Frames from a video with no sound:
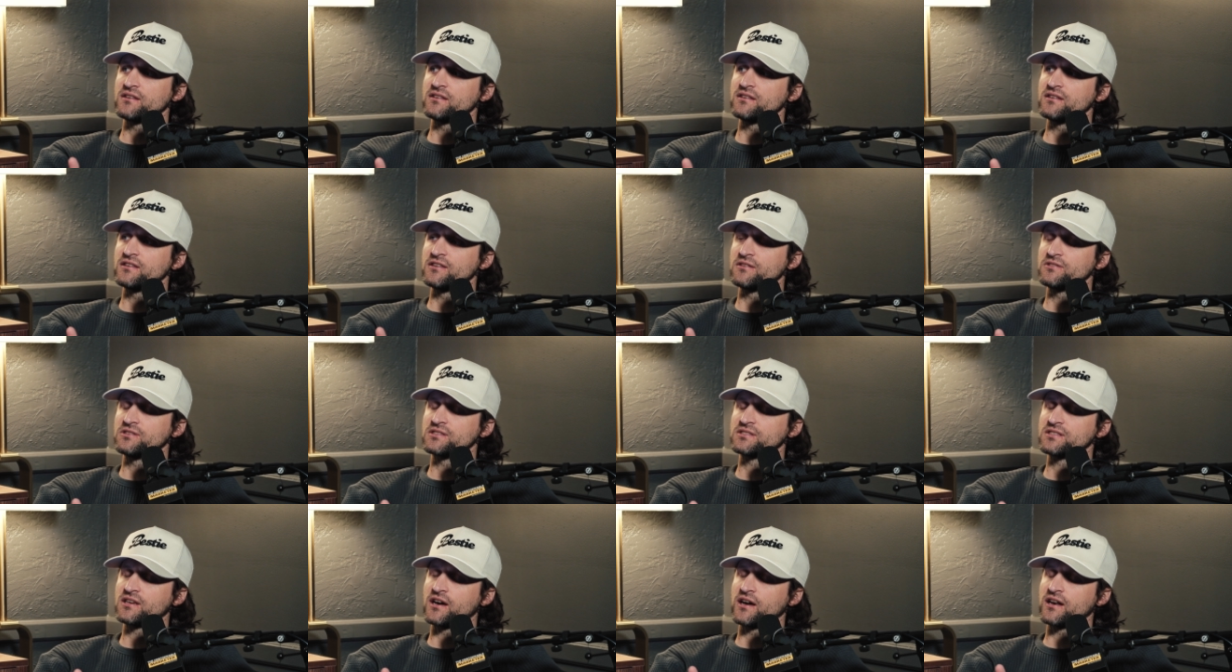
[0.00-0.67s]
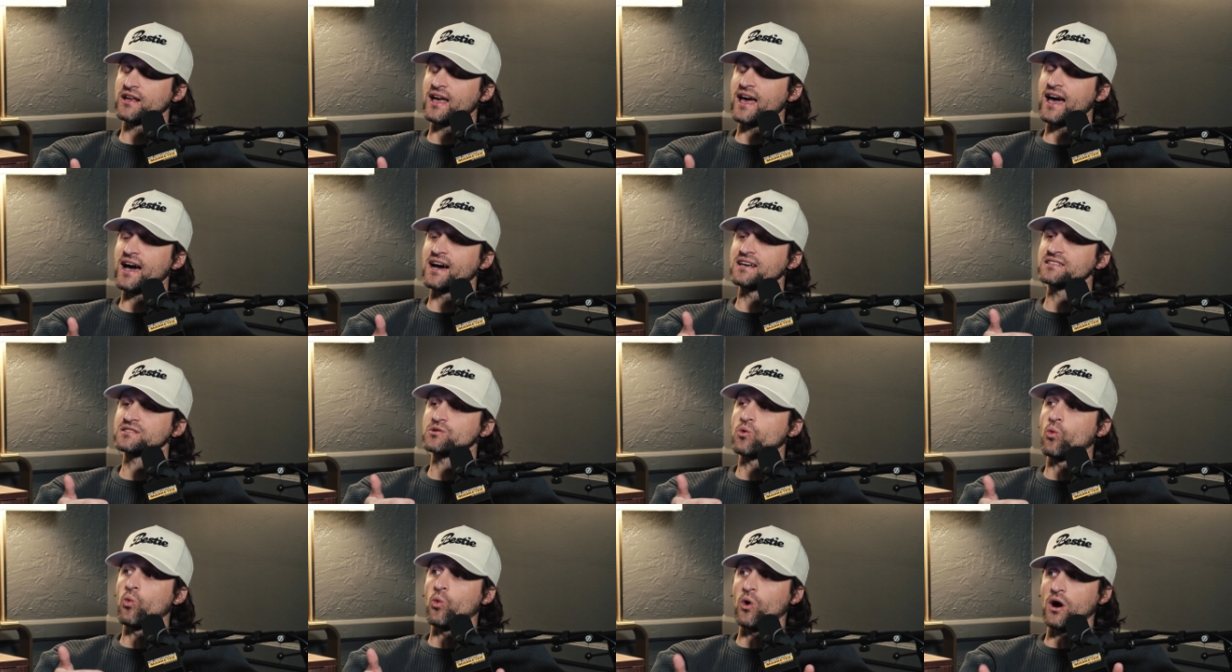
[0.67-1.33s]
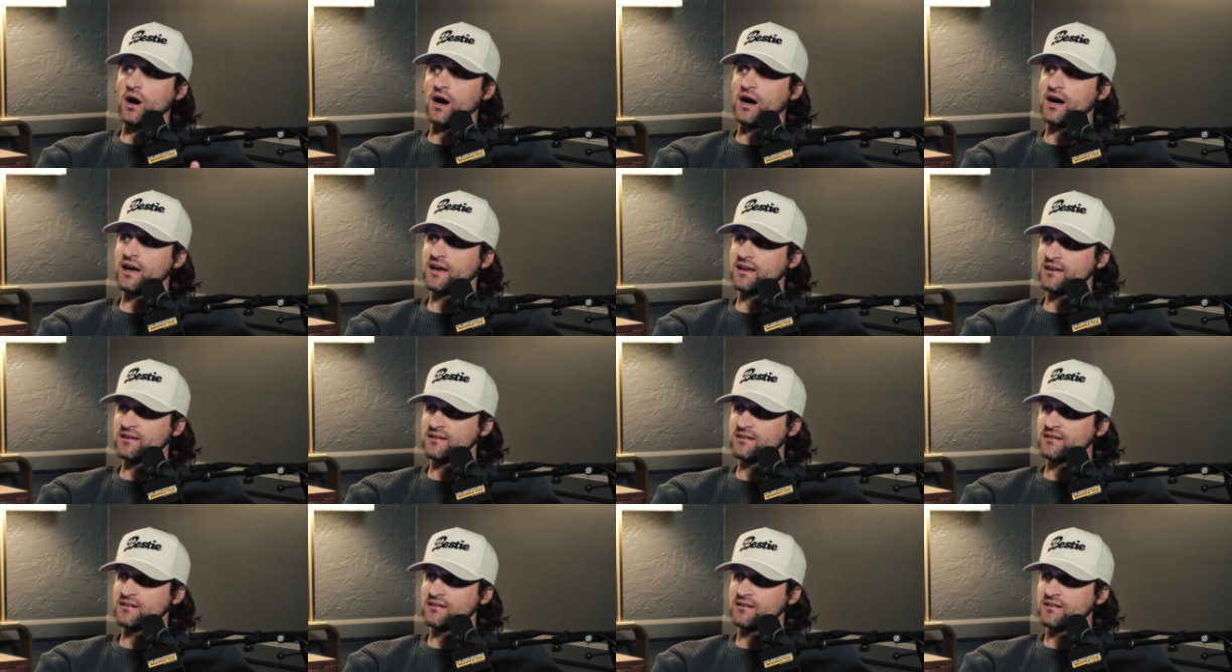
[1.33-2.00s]
you just got to ask
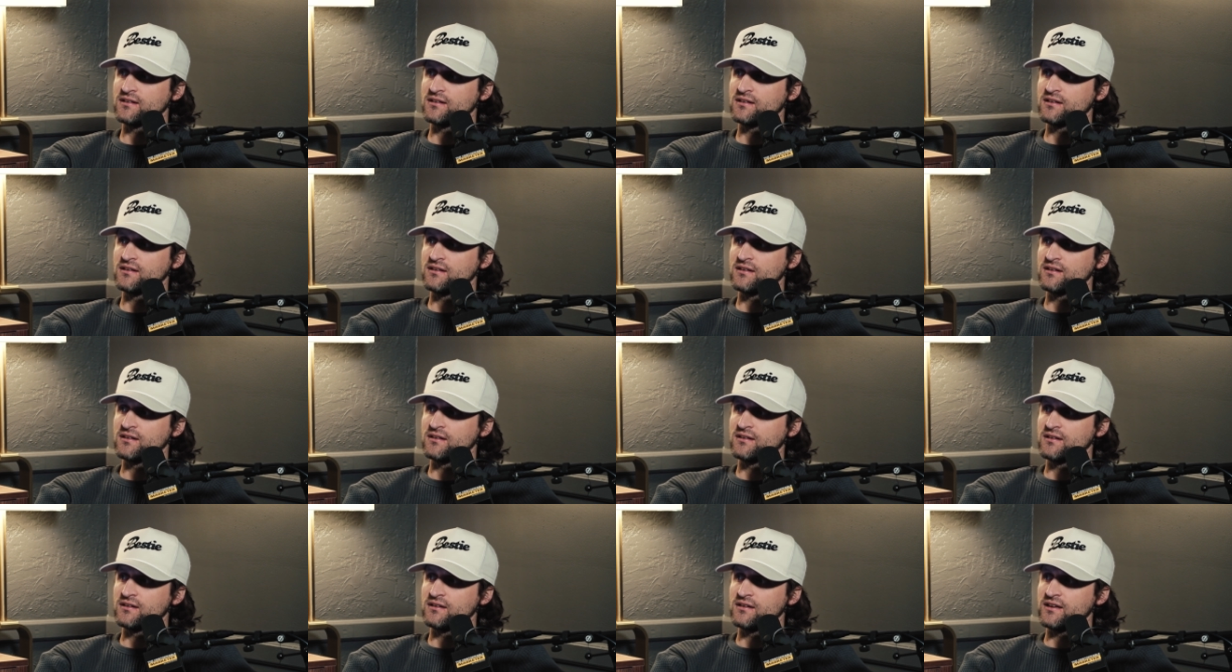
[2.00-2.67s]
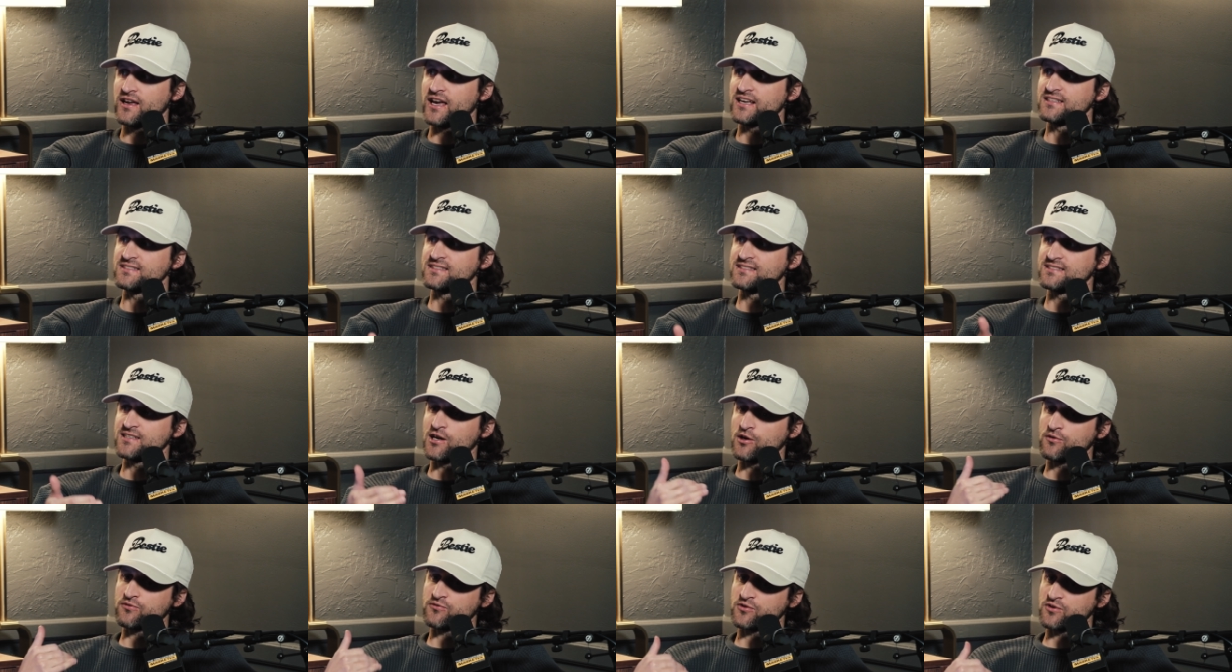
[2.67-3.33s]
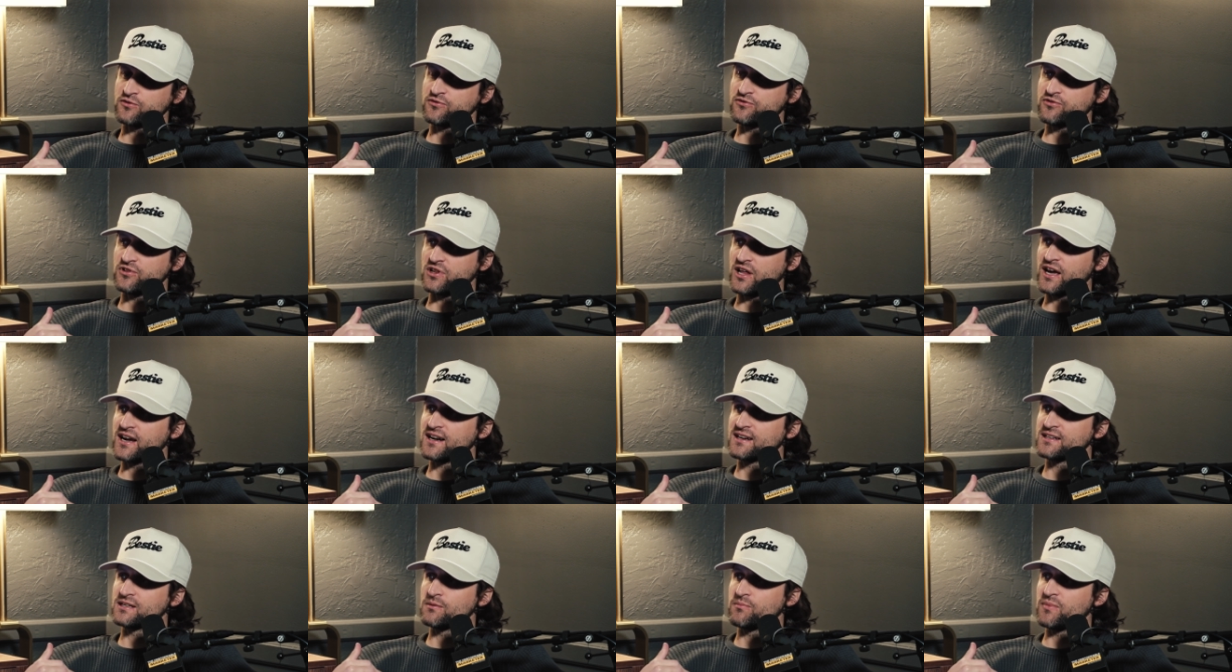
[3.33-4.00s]
why and
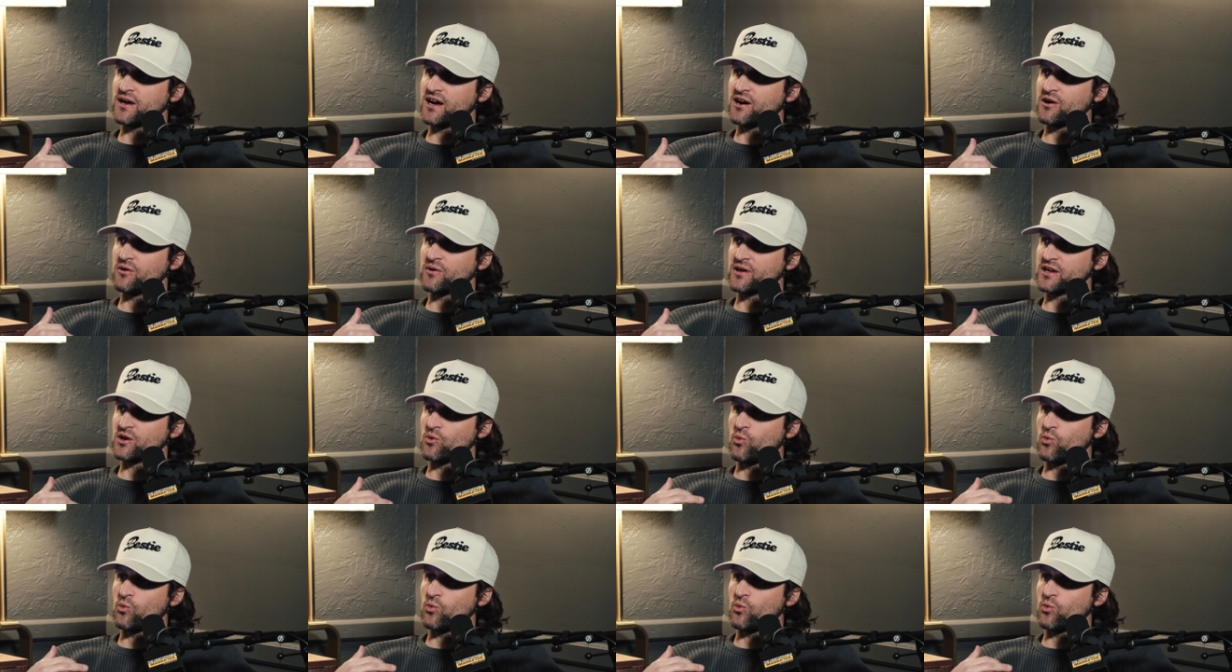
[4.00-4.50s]
self-reflect about like